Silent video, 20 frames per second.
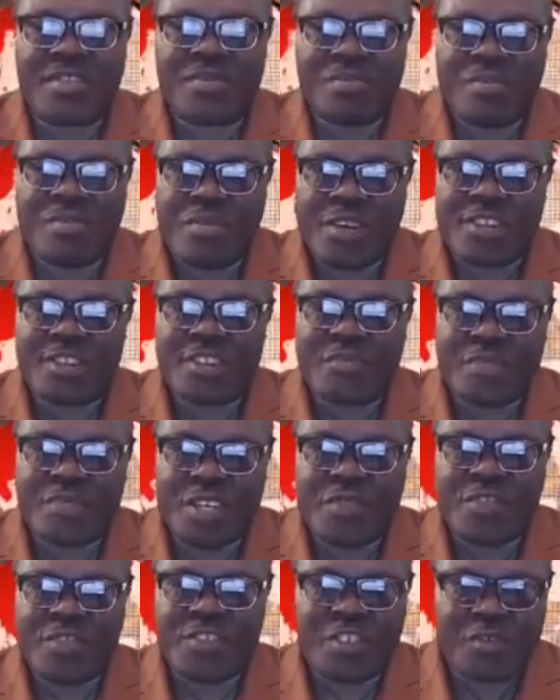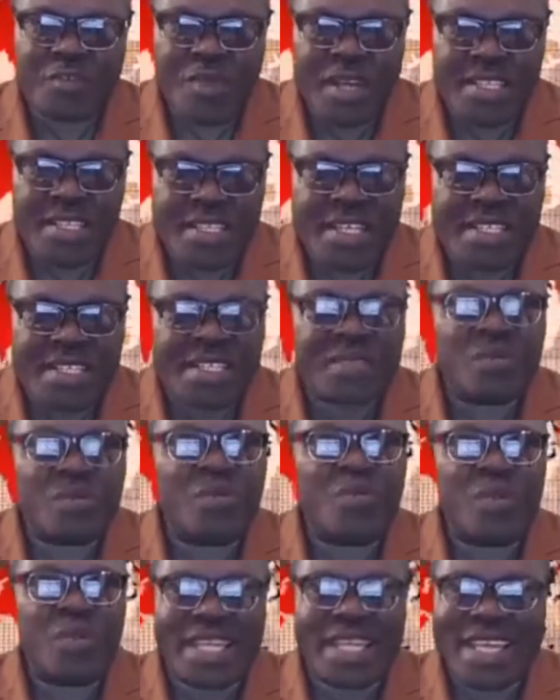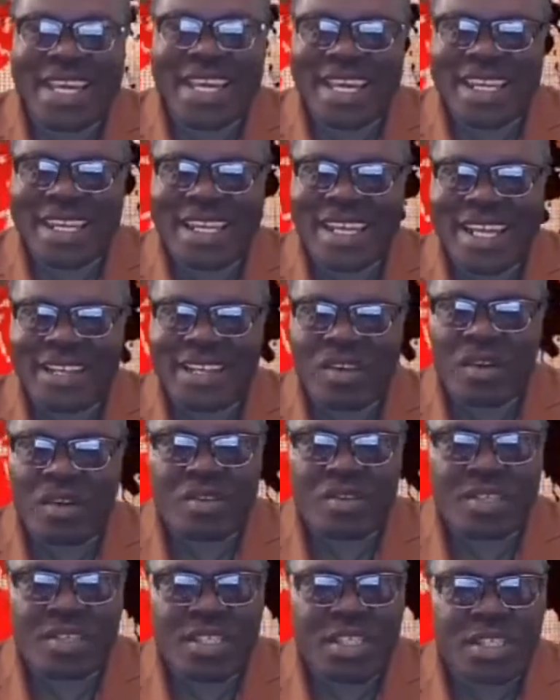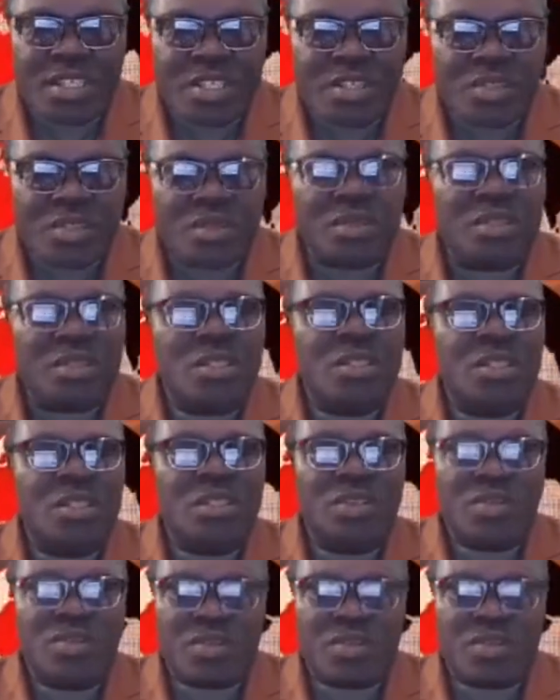must be respected. We cannot continue to